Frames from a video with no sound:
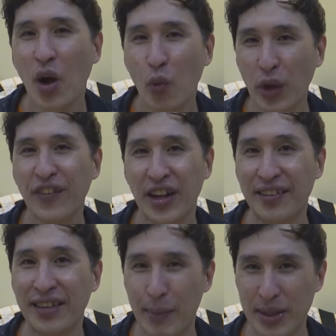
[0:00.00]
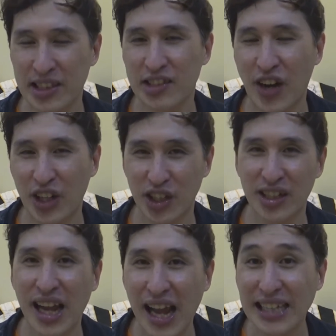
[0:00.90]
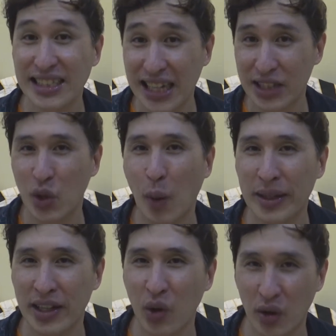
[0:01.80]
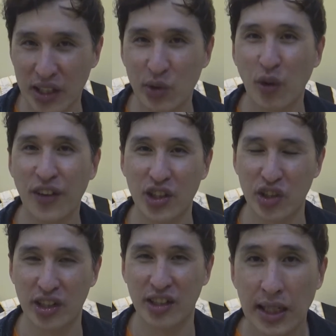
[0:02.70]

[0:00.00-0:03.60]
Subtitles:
with a Nemesis function as their dominant or hero function.